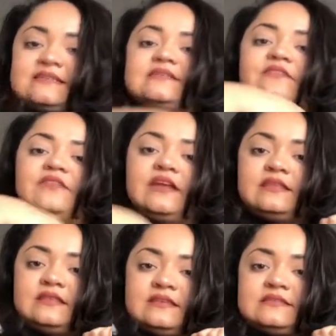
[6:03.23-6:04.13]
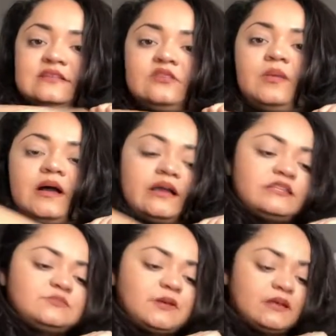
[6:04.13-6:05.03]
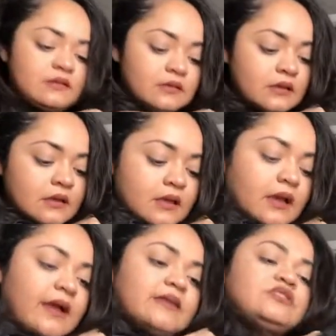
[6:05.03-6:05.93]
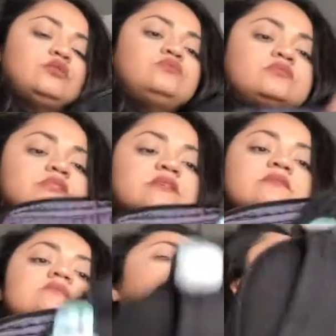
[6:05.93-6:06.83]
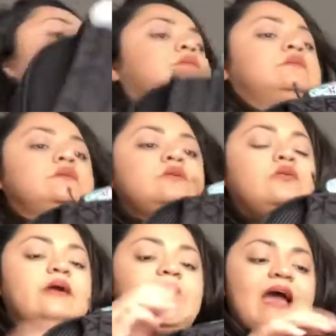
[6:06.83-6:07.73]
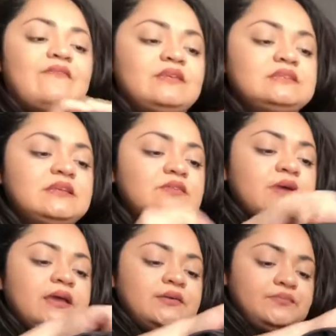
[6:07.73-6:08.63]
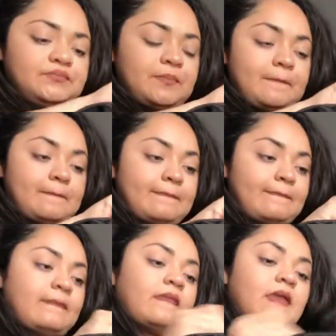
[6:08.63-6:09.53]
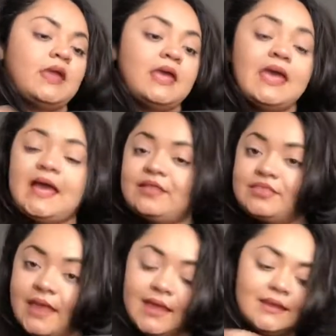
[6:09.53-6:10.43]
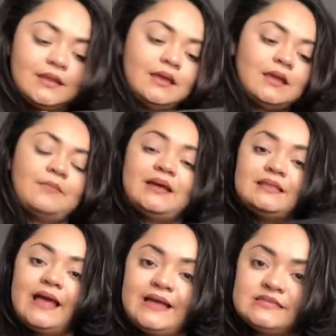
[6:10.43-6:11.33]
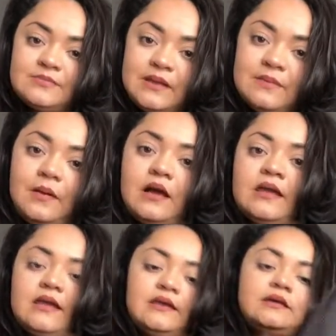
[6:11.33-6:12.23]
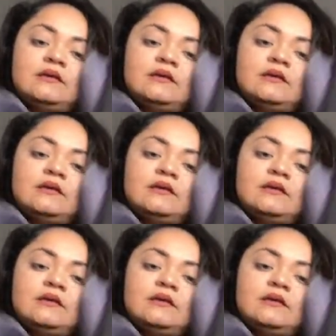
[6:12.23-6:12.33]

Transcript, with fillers: stuff in these little pockets, but I don't, or I haven't anyway. And then in my last big pocket,